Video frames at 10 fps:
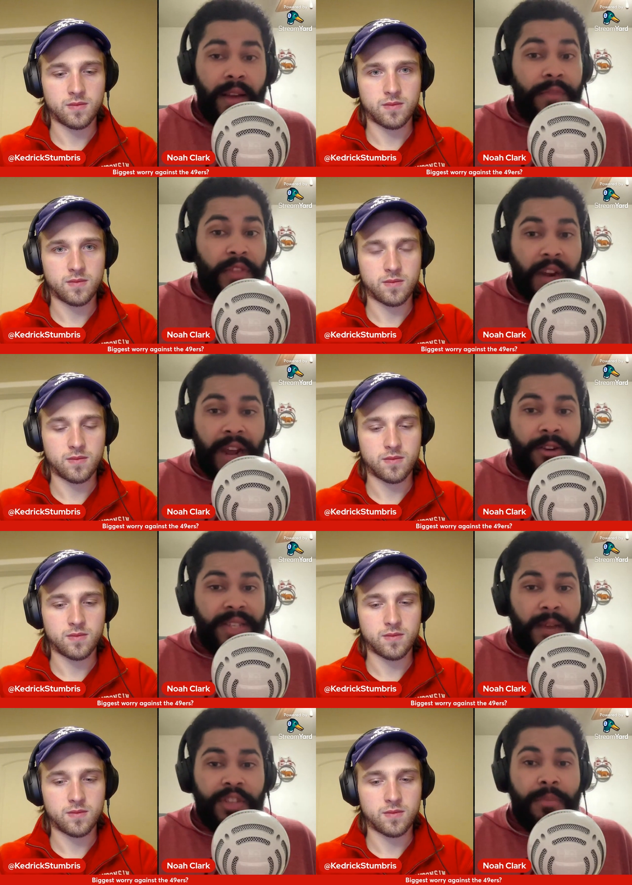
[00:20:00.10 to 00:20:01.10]
Speaker 1: that the Niners
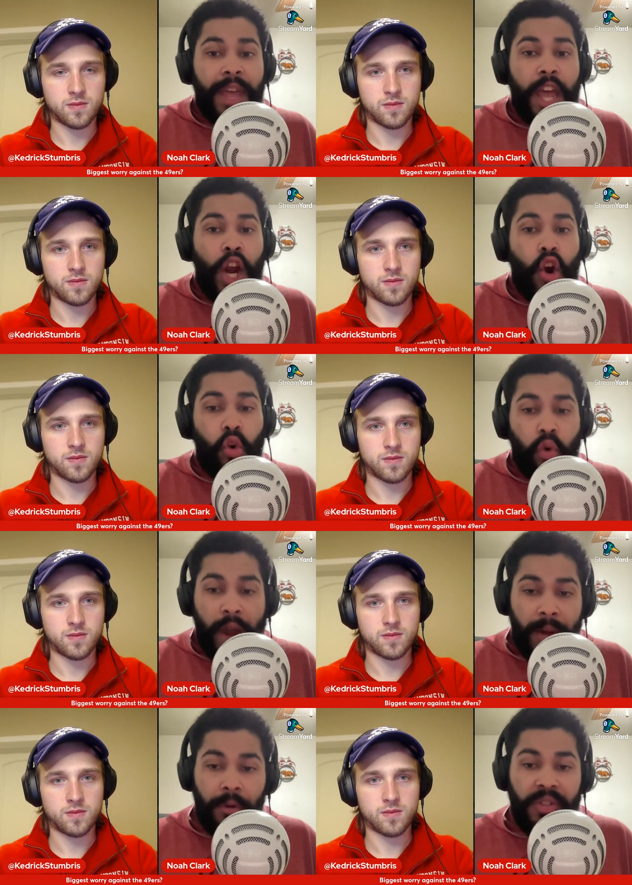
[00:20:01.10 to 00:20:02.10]
have some
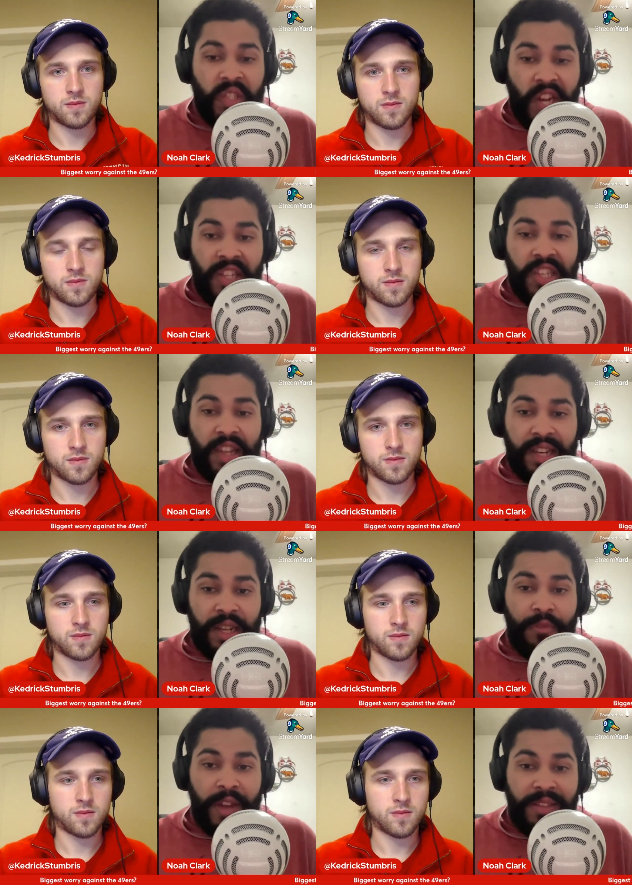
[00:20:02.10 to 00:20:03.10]
incredible studs on that
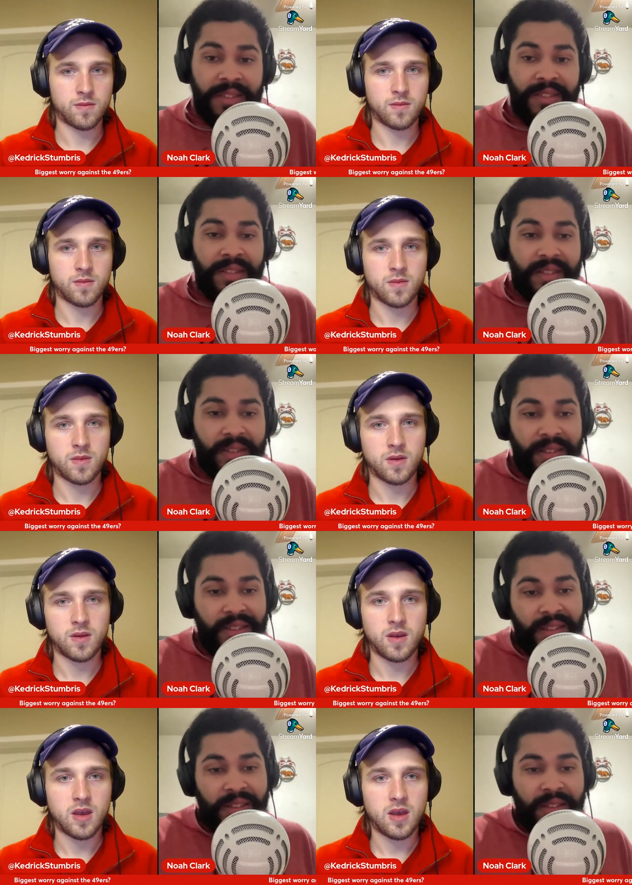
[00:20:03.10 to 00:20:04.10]
defense?
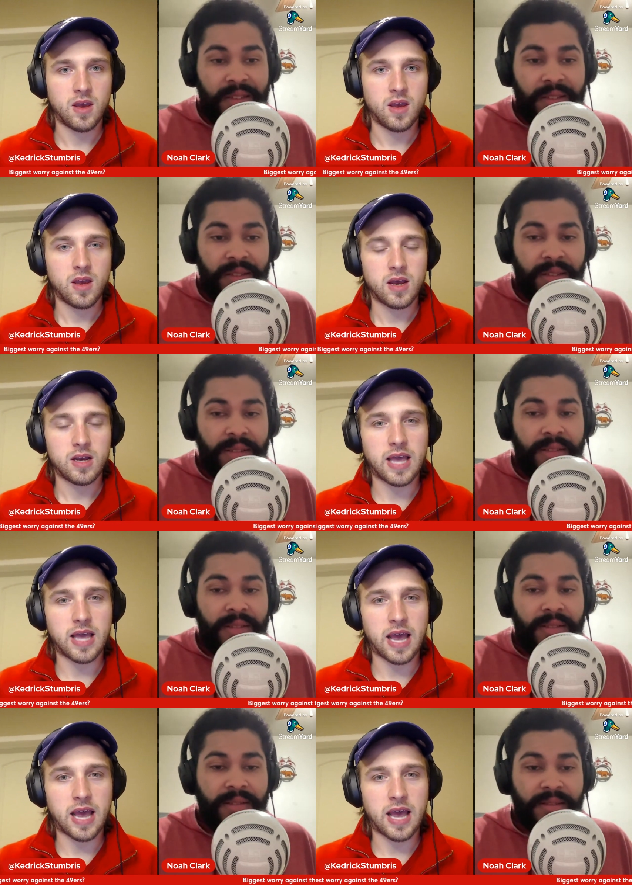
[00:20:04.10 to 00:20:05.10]

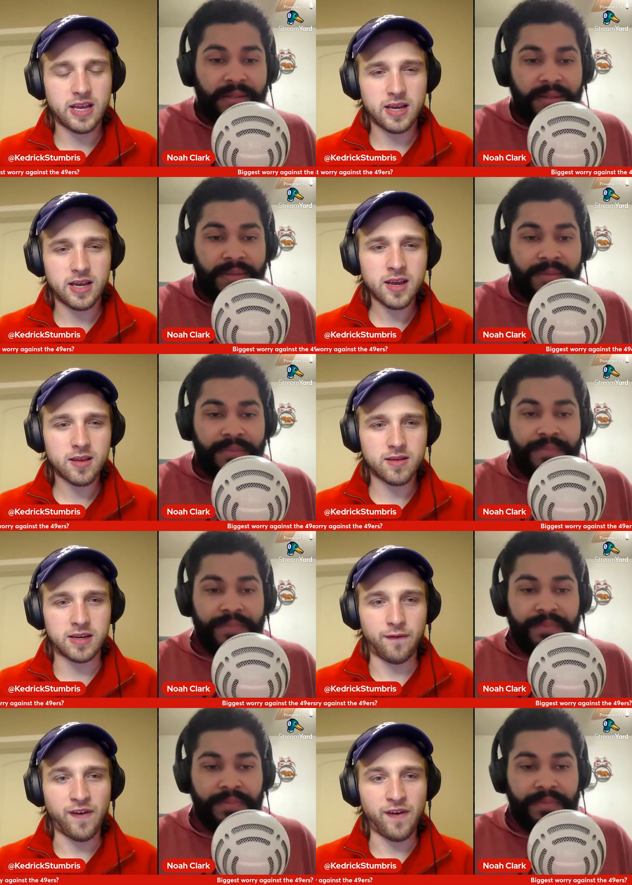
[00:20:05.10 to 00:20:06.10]
Speaker 2: Yeah, I, I think the
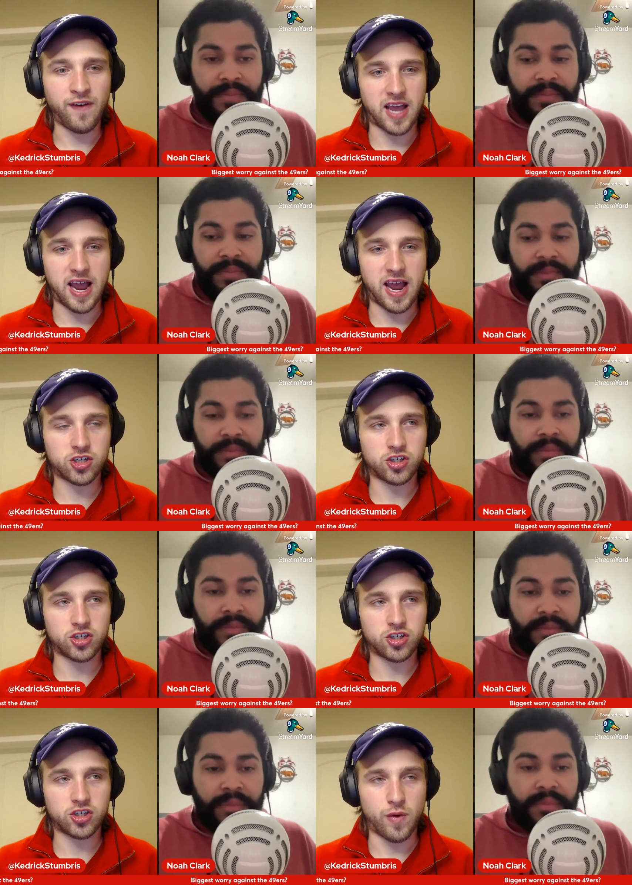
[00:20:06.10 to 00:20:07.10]
defense is
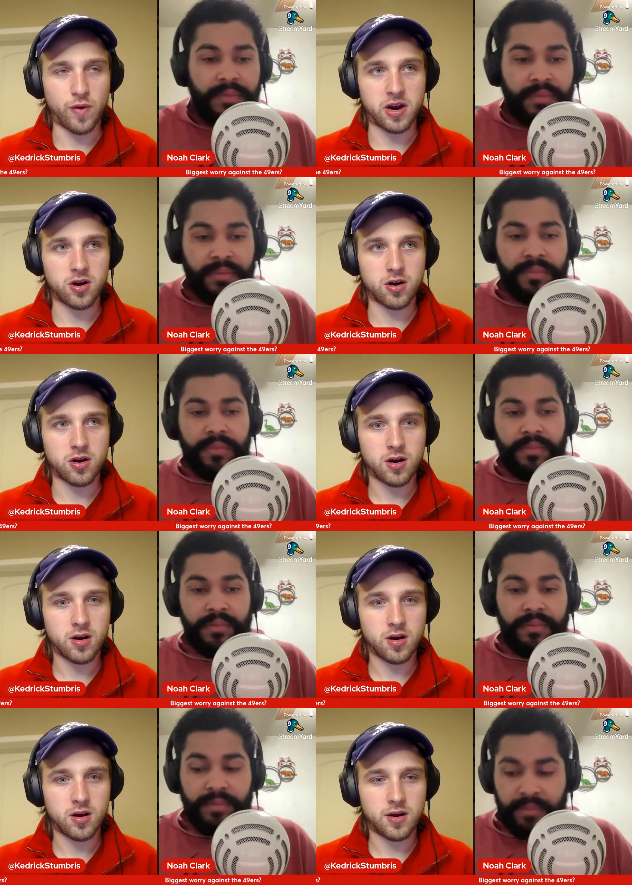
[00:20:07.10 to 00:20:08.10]
actually where
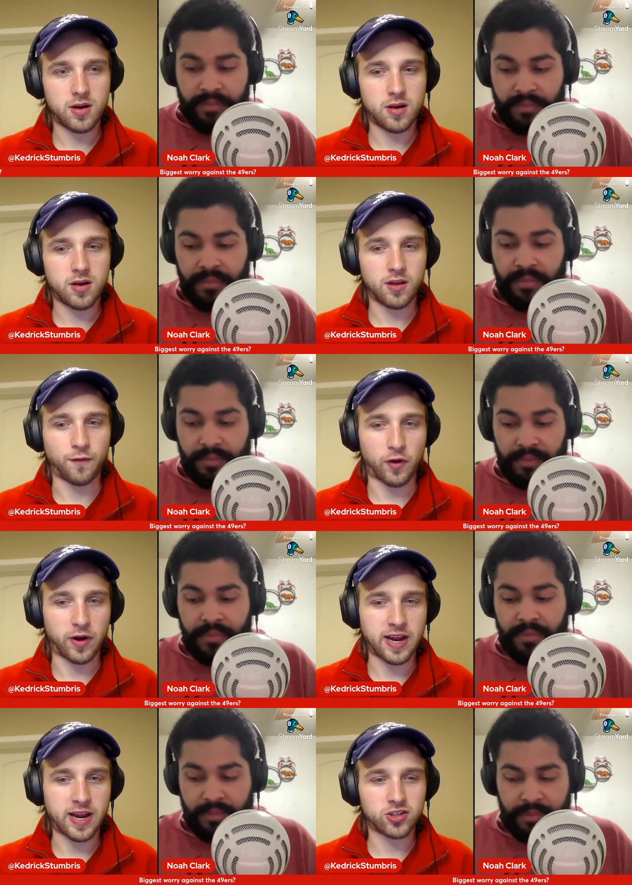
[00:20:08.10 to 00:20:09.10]
the
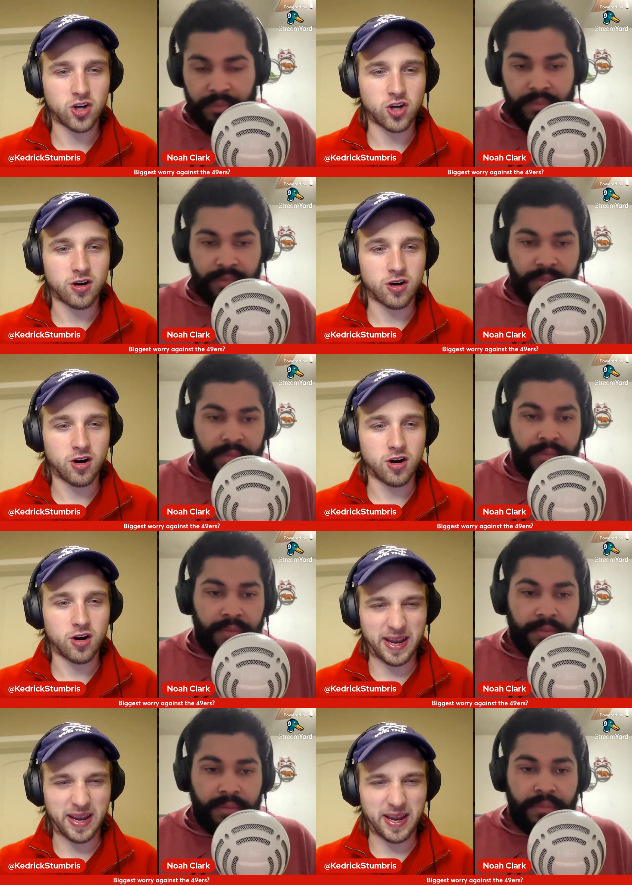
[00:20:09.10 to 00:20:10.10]
49ers are are a little
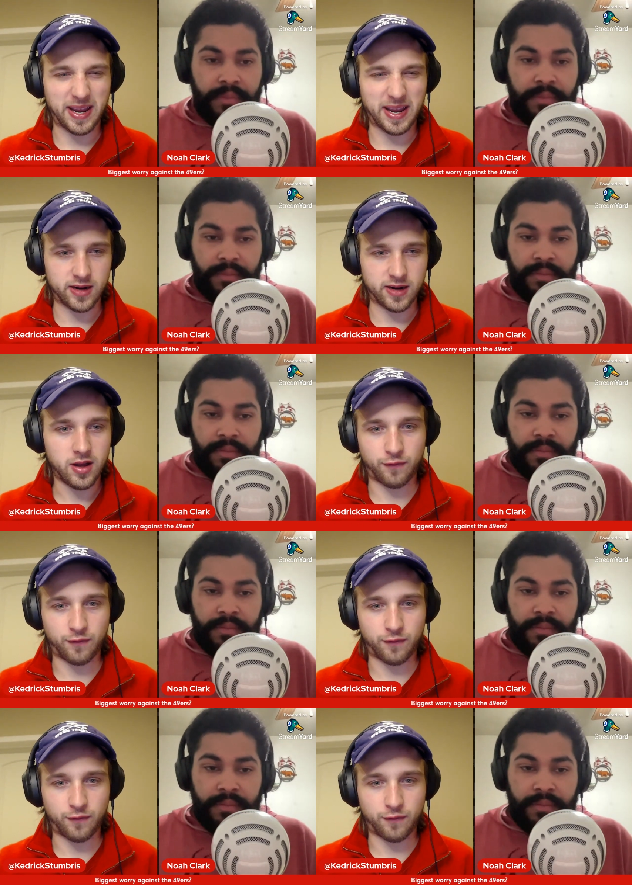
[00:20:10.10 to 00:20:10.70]
bit gettable,